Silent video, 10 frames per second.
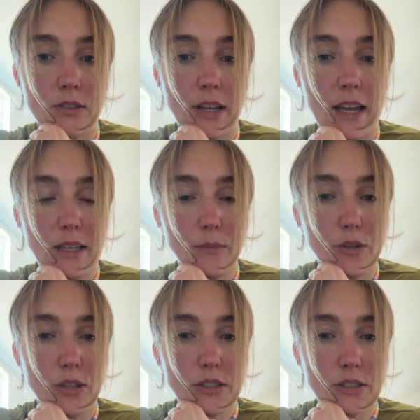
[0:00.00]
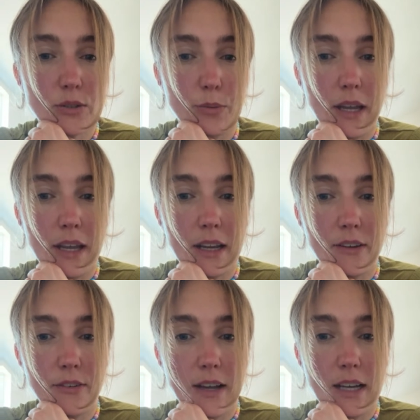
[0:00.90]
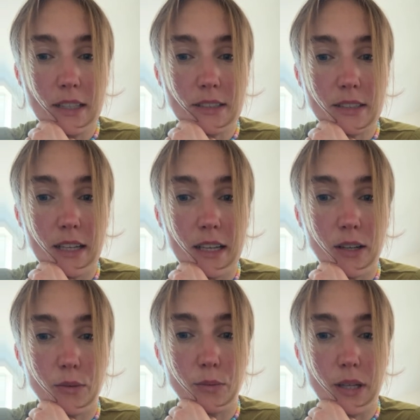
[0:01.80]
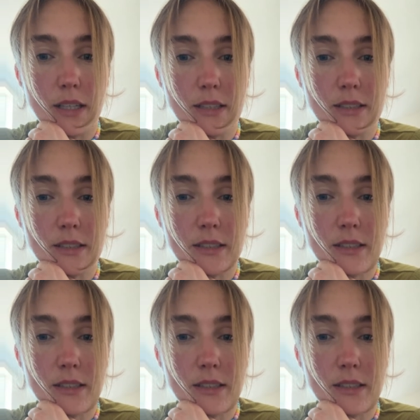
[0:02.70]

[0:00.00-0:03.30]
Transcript: Catnip grows quick and fast like weeds.